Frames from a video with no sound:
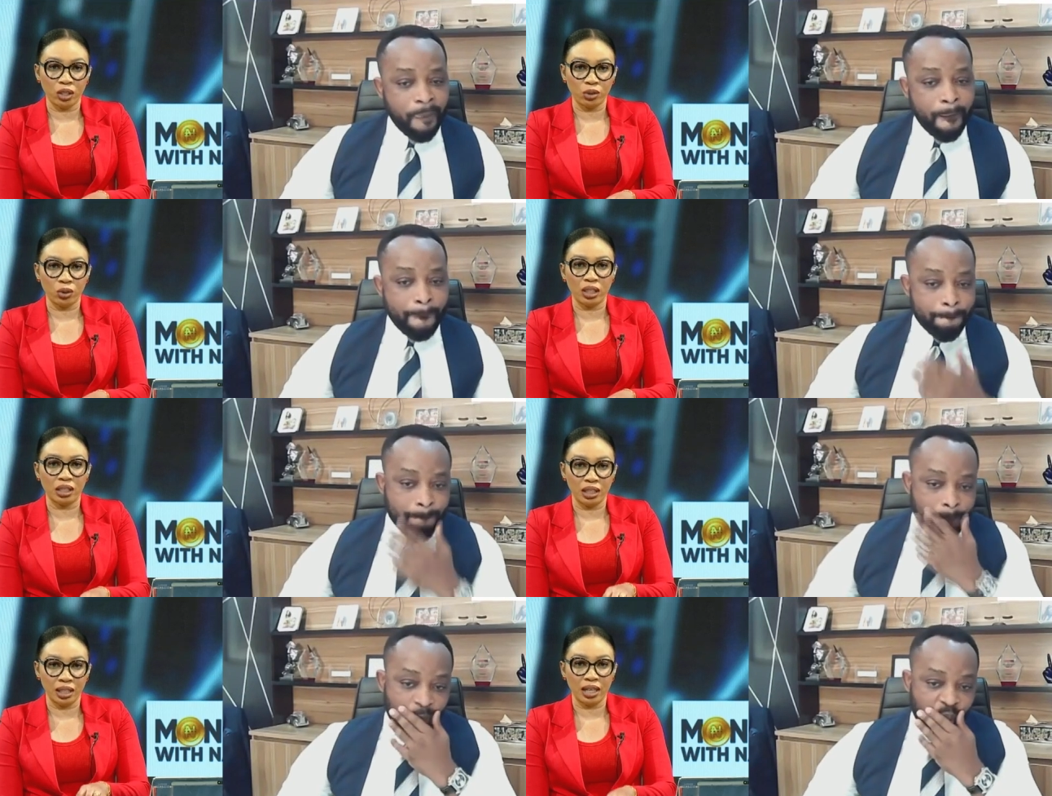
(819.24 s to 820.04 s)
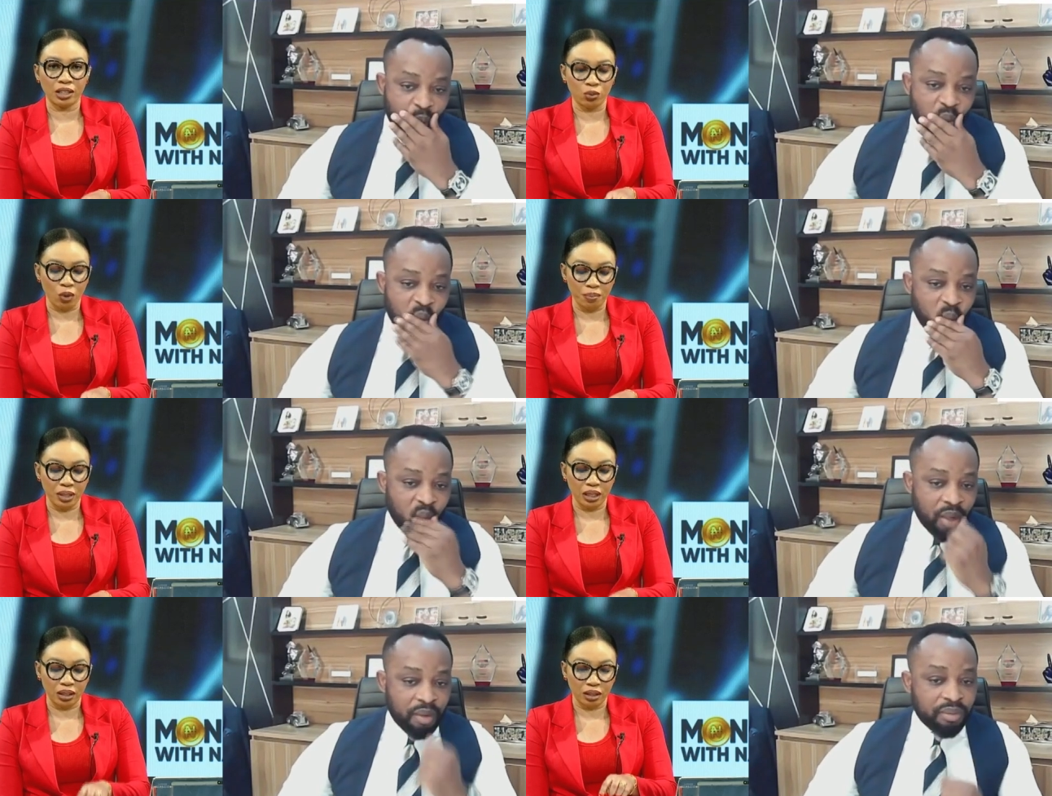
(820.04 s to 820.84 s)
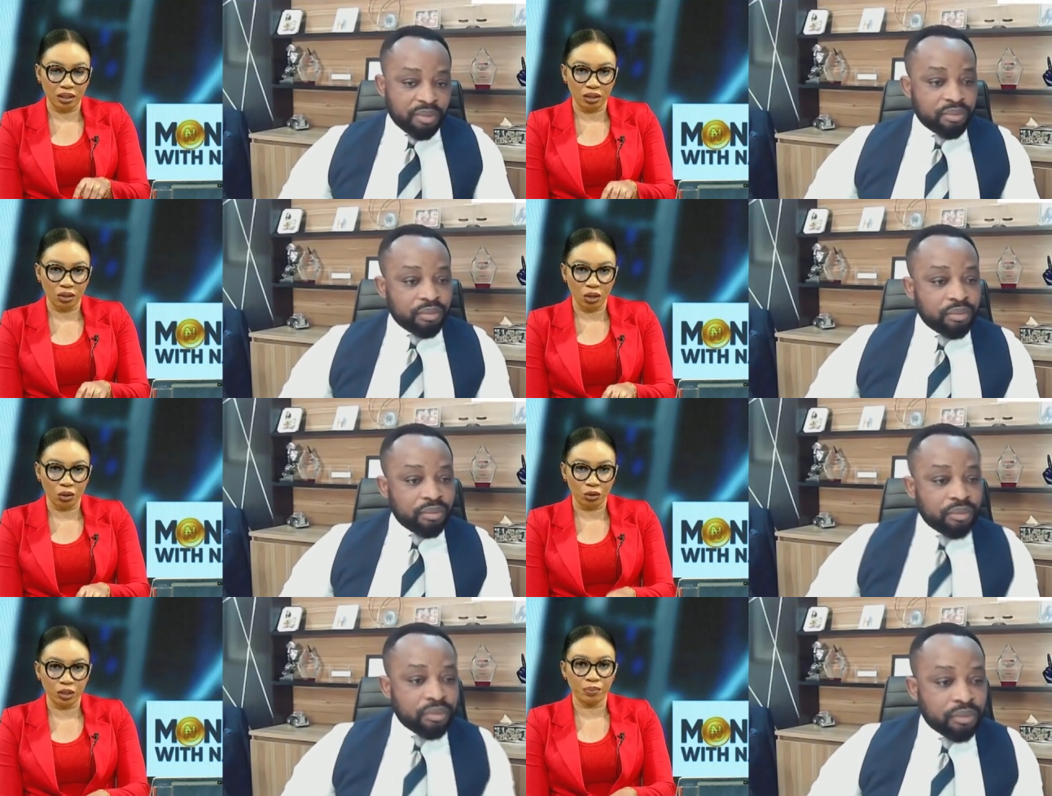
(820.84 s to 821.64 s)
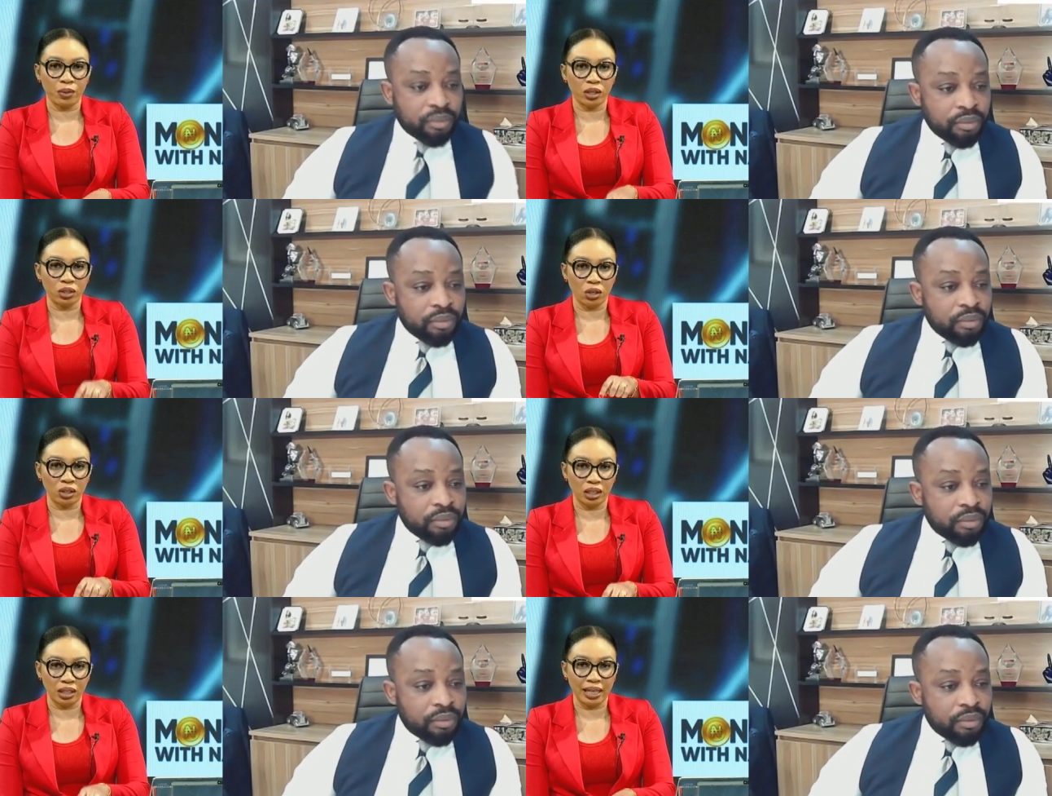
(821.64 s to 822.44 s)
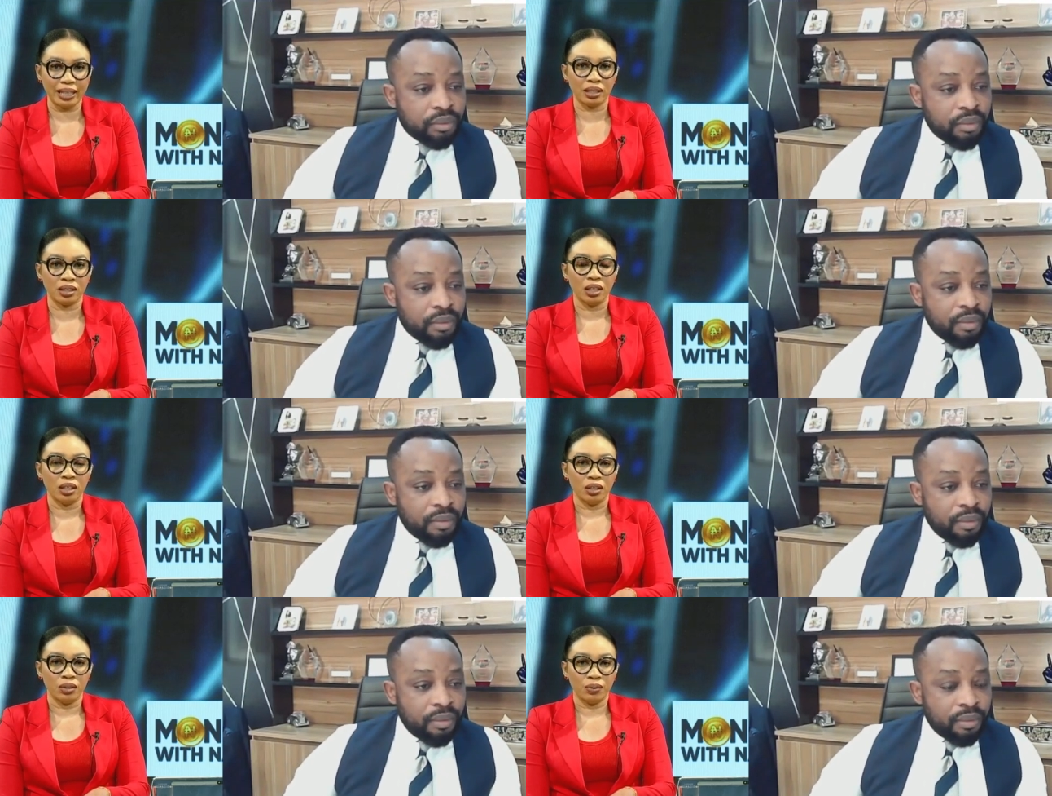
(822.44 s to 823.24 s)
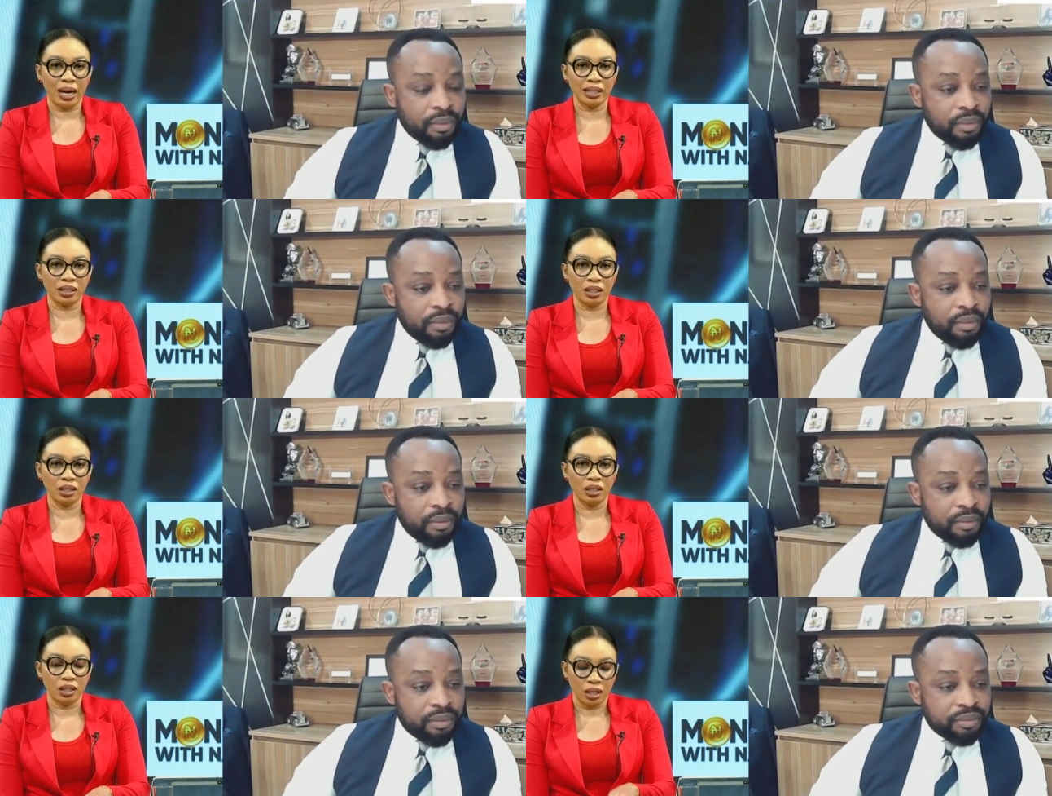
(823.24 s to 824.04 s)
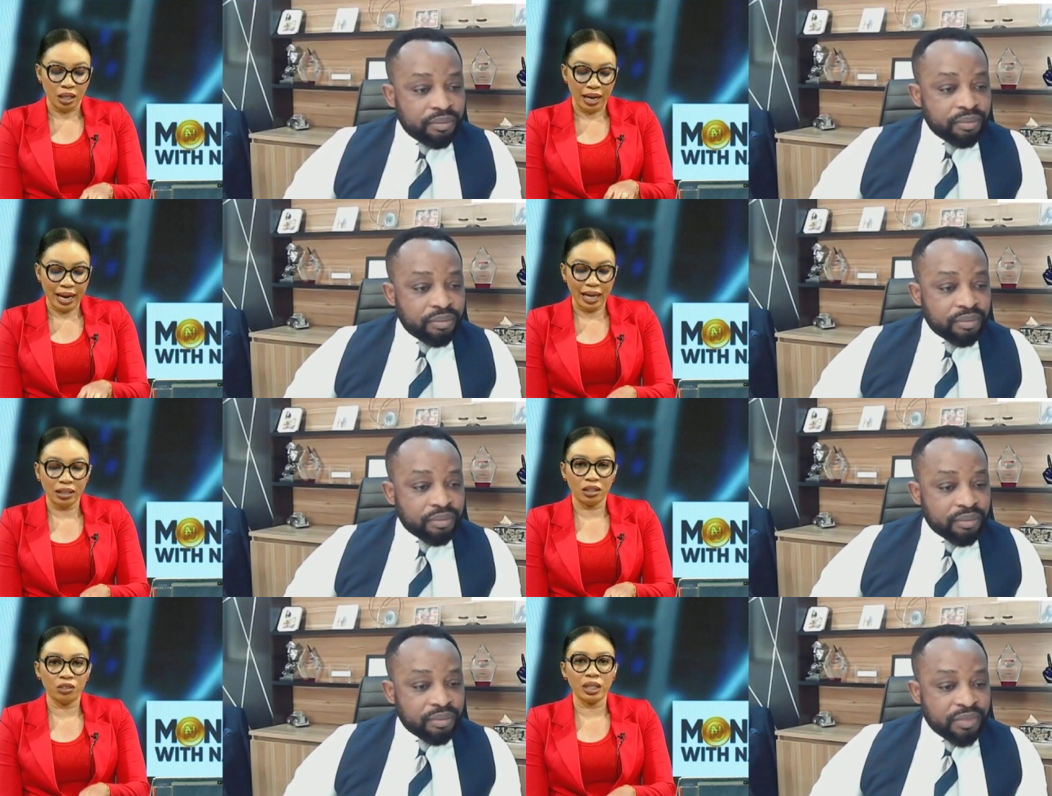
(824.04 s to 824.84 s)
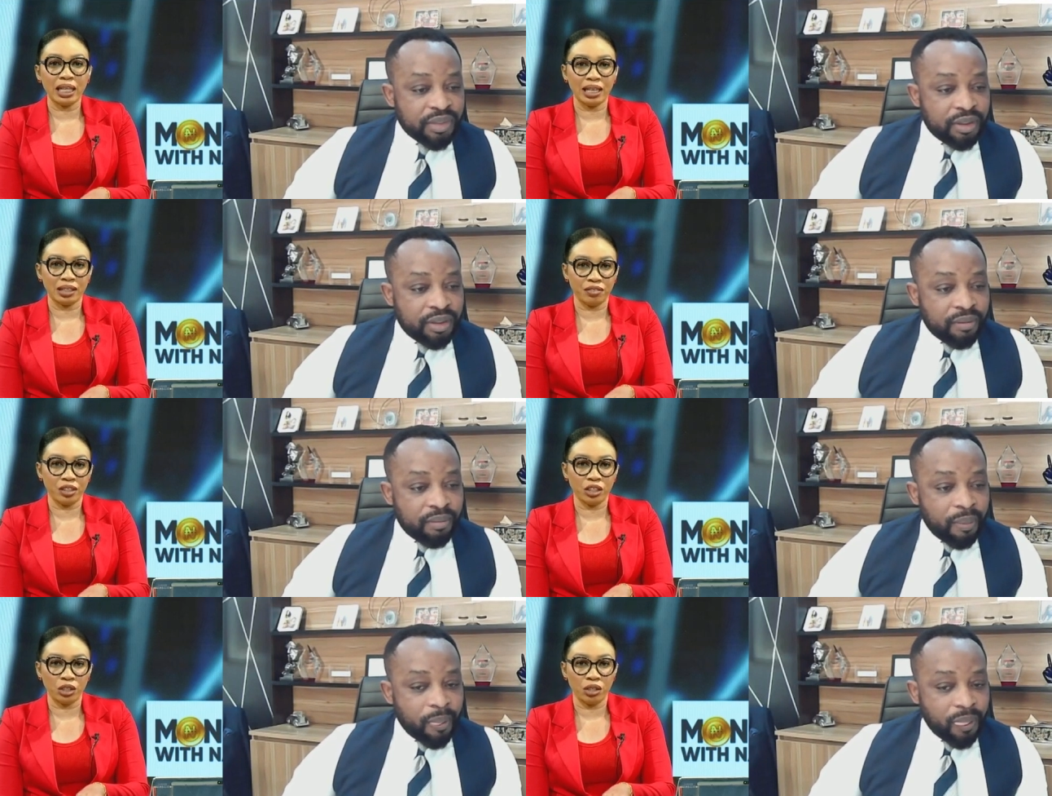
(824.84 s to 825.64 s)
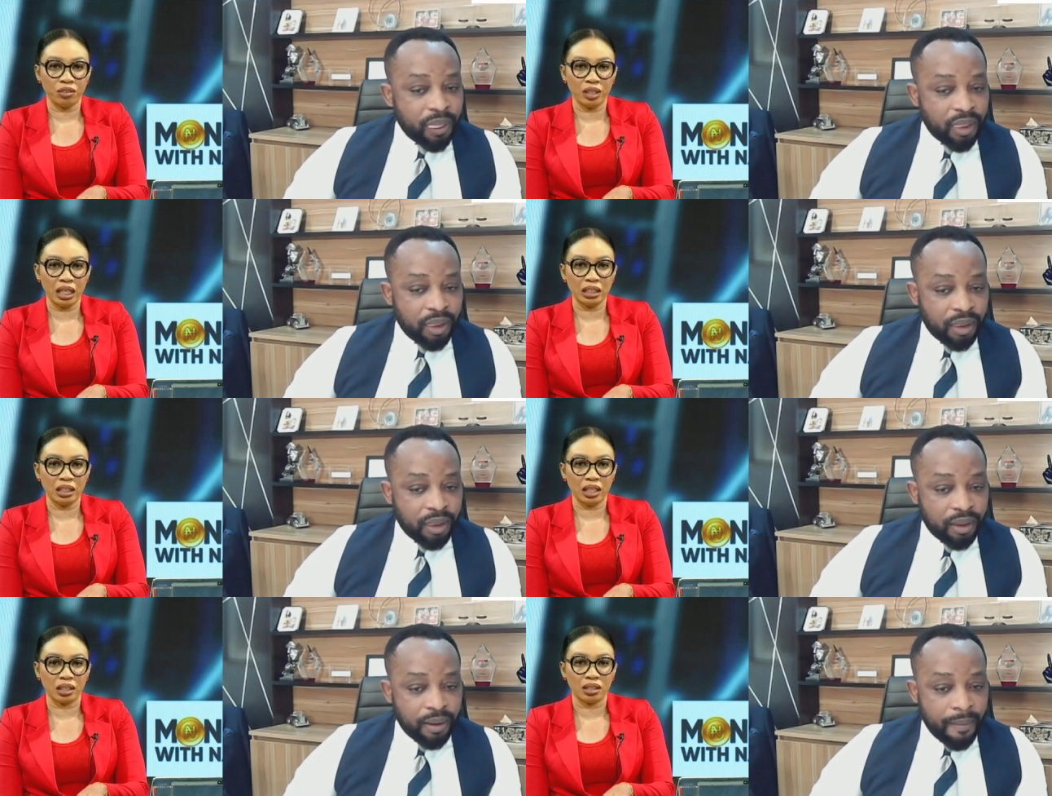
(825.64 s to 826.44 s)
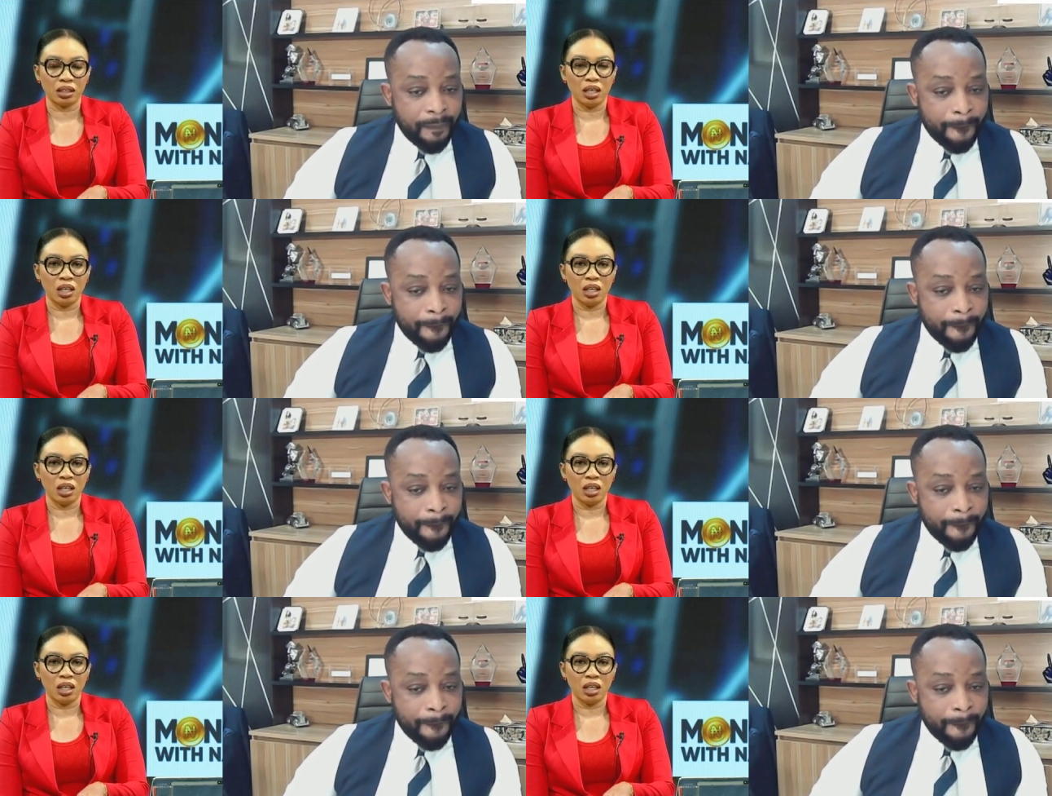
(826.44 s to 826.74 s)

Speaker 1: got to go in the next 1 minute, your response on the debt rising and the reclassification of the NGX.